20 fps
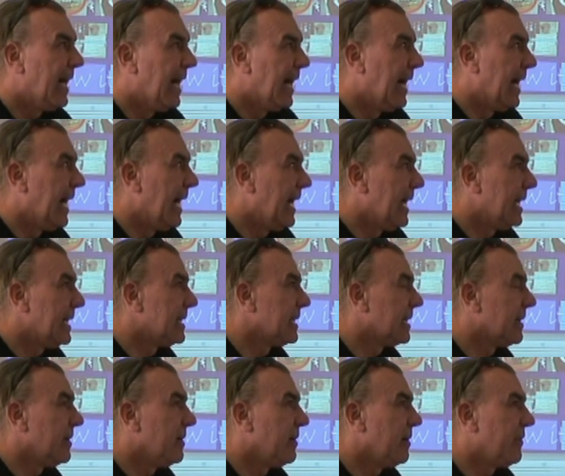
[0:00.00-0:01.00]
and
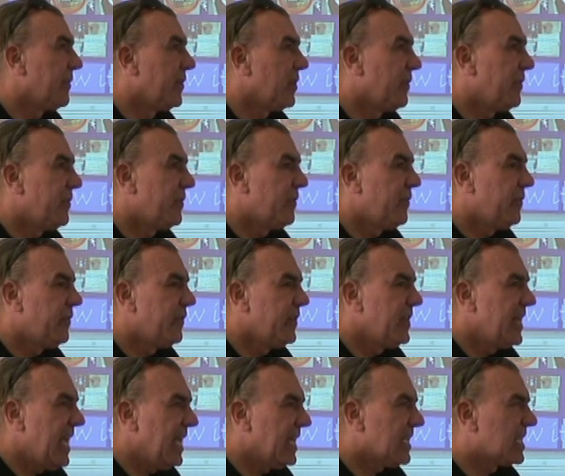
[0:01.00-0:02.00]
for the
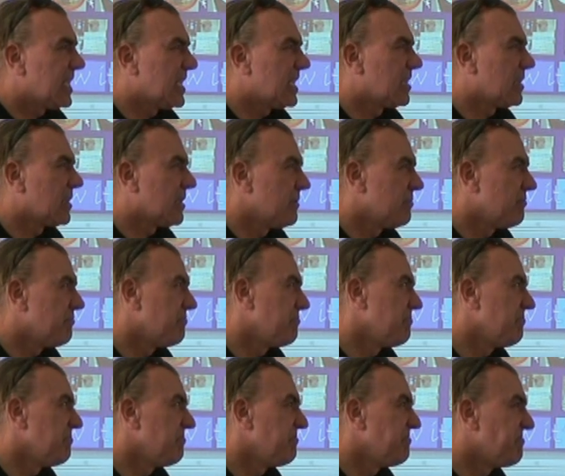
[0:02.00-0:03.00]
next
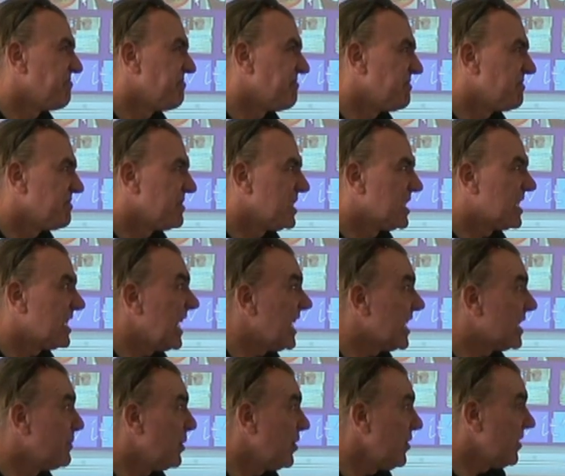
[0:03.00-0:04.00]

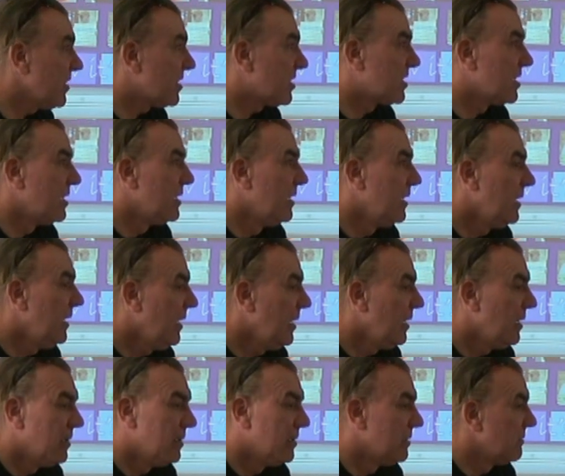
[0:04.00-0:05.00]
6 months
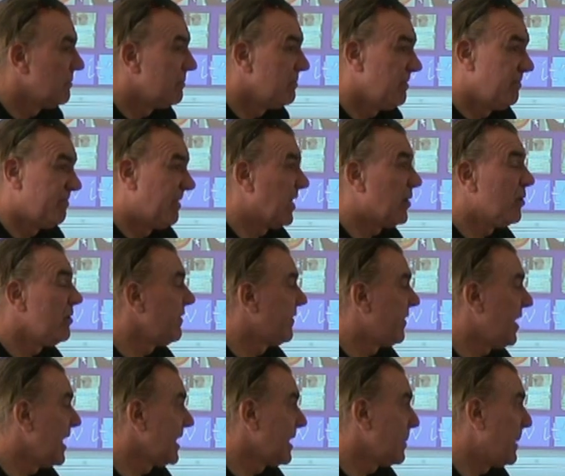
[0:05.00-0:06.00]
they couldn't
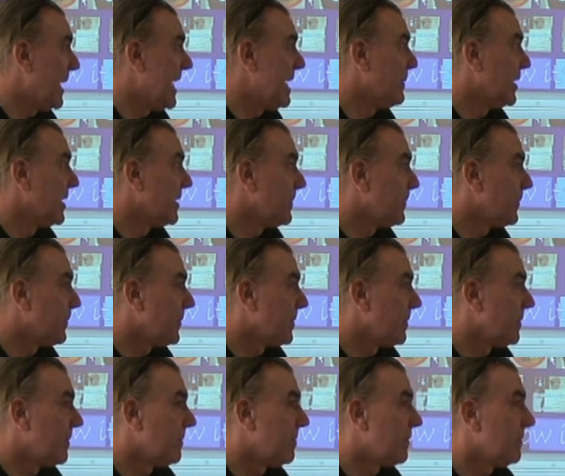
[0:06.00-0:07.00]
find the payment.
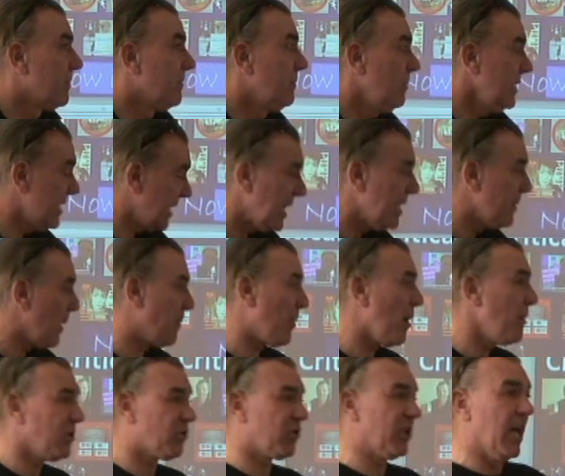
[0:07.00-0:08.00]
We sent them a
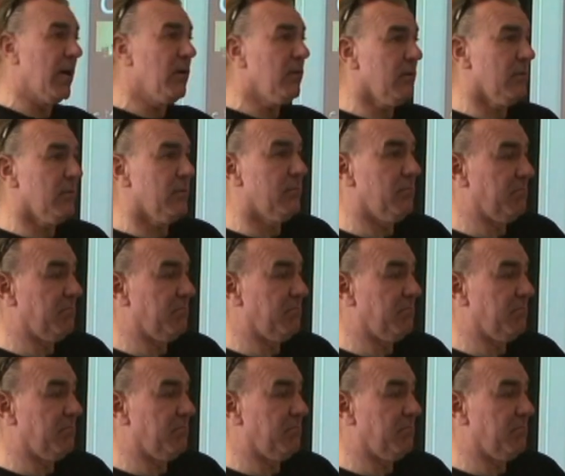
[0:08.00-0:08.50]
promise, you know,